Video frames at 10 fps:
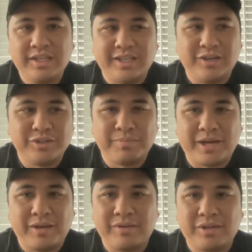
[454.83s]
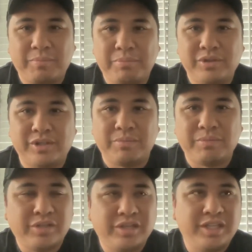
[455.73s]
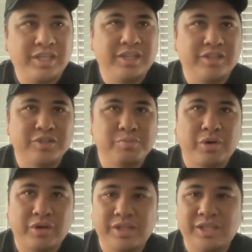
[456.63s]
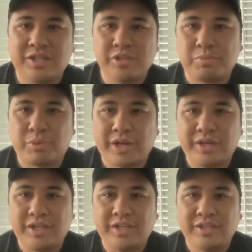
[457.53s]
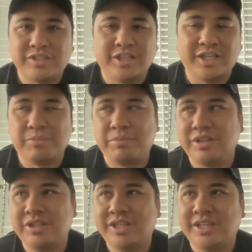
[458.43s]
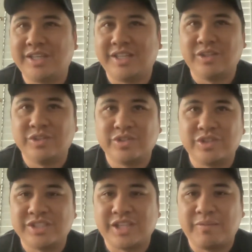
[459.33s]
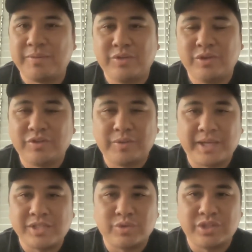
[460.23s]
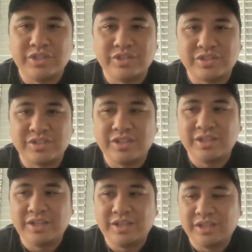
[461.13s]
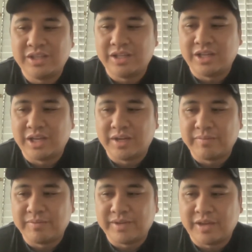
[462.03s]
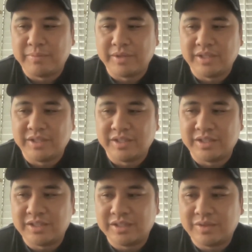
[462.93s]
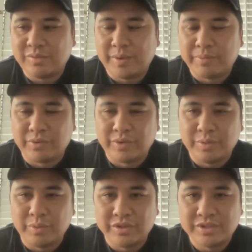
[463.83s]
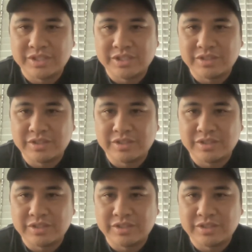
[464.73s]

it was about you know building community. There's marketing, there's branding, there's collectability, and that those are things that I've been doing for the past 20 years. And um, now I've been in the Web three world since